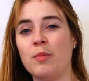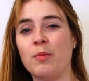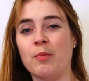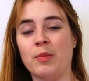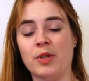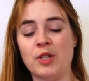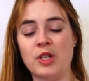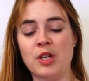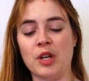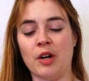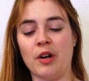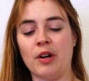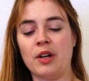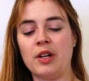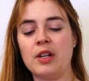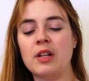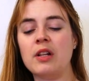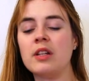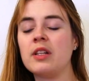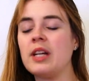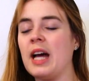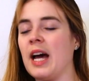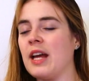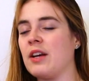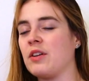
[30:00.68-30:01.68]
material,
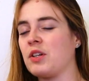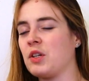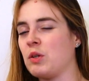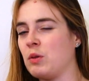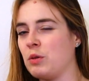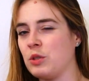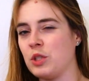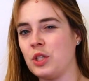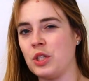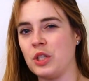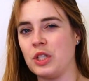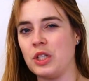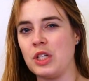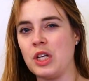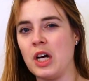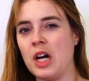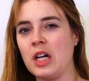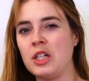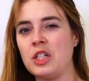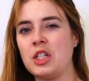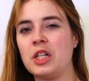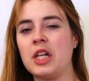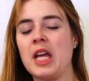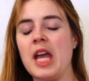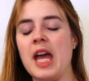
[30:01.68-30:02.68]
kind of cool to the
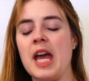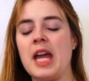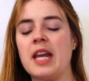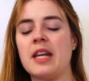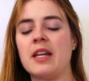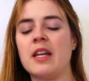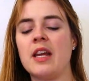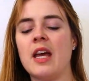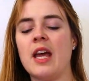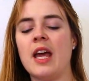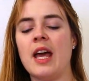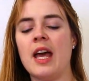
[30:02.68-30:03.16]
touch again.